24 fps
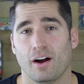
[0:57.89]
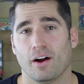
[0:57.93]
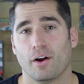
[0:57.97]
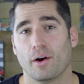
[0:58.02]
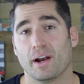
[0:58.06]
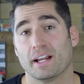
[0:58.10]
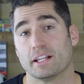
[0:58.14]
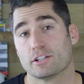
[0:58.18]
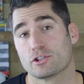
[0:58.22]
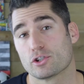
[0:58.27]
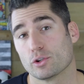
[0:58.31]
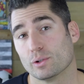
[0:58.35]
All
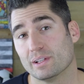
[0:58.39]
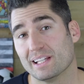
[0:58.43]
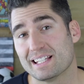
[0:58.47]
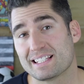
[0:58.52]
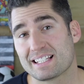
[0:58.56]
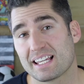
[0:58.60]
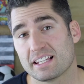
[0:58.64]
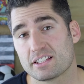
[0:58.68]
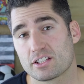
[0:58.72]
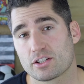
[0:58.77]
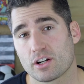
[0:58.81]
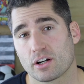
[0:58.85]
right, so
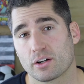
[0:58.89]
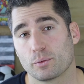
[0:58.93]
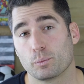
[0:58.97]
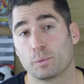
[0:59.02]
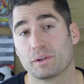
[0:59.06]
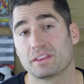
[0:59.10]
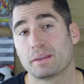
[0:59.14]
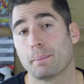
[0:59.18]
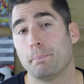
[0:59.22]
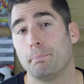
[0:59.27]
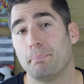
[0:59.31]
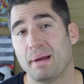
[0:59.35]
let's get started
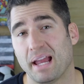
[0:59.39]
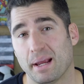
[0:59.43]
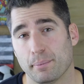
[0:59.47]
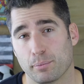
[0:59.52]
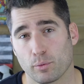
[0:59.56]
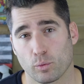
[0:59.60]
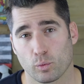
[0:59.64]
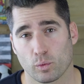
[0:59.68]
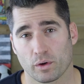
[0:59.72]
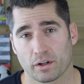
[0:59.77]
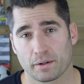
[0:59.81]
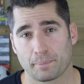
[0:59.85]
with the
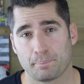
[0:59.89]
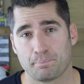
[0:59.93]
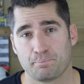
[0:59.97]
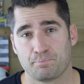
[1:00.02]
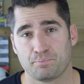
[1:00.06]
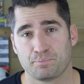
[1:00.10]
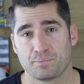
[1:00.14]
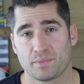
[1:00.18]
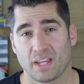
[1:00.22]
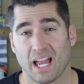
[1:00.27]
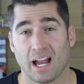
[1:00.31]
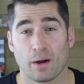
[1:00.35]
paperwork.
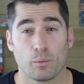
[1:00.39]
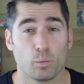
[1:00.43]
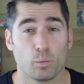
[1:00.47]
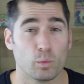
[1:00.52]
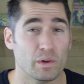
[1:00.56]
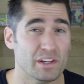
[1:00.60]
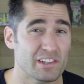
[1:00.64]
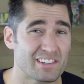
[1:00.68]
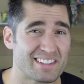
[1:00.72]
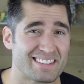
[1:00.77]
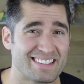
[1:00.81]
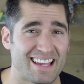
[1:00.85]
I
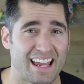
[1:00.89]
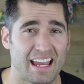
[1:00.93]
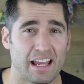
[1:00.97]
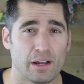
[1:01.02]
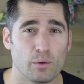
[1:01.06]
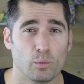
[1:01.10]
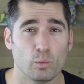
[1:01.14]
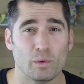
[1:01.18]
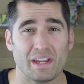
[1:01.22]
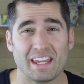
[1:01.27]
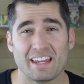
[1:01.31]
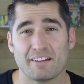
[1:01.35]
will say
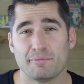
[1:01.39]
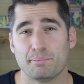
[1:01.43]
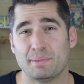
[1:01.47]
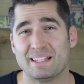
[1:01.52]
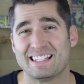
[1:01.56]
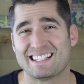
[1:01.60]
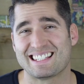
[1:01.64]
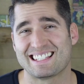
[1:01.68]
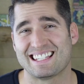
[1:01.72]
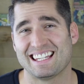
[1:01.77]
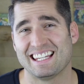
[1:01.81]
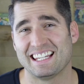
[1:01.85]
we have been
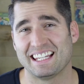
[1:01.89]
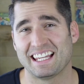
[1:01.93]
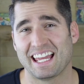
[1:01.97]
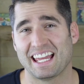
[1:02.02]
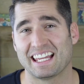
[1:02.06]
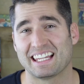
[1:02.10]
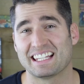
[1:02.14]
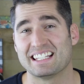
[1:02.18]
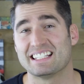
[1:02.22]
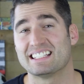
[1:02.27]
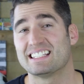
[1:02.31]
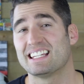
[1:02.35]
seeing a
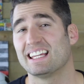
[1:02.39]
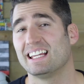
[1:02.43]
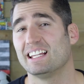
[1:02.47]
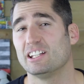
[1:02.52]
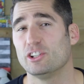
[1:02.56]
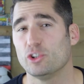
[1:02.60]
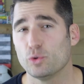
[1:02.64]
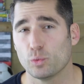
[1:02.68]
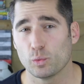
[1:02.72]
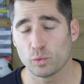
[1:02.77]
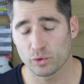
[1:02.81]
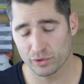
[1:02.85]

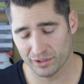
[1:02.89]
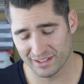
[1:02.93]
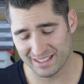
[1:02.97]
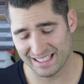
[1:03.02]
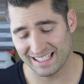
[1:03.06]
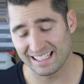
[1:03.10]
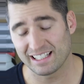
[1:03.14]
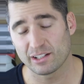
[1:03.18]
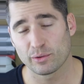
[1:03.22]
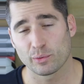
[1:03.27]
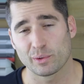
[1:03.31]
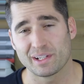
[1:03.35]
continual
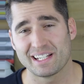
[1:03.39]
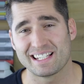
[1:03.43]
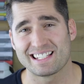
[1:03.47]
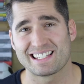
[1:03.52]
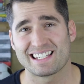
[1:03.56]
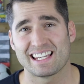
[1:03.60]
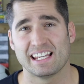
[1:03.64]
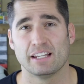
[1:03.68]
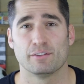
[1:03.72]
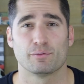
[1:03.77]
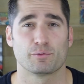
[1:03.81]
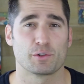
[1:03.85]

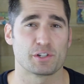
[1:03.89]
decrease in for